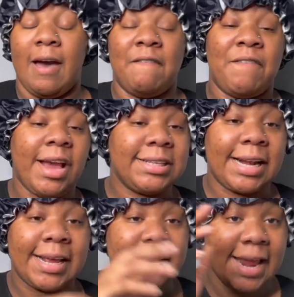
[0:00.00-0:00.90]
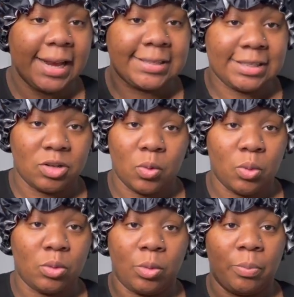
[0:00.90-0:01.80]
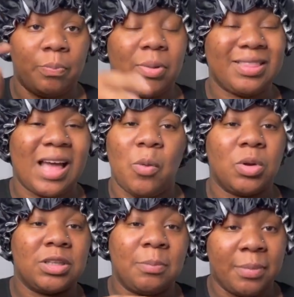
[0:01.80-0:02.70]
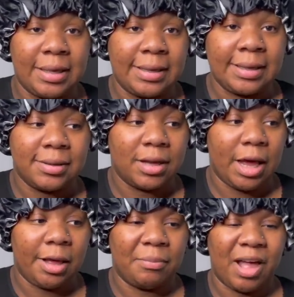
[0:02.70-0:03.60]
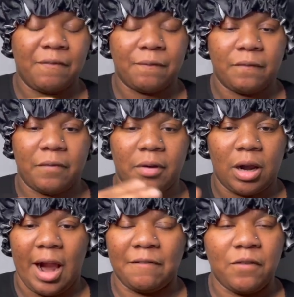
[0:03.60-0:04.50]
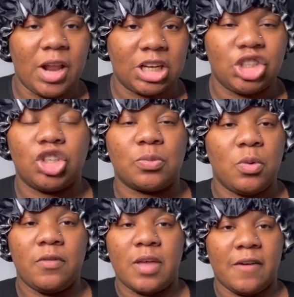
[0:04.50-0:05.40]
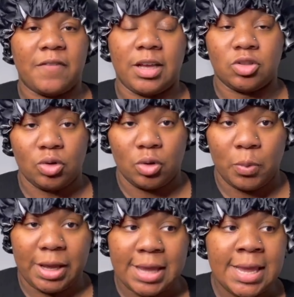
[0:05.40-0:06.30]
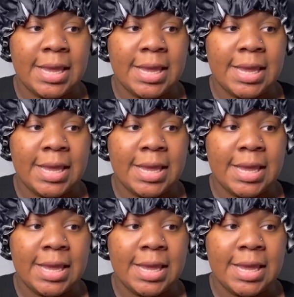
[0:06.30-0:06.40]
face had connected to the wall, but that wasn't me. I feel like she just moved her face too quick.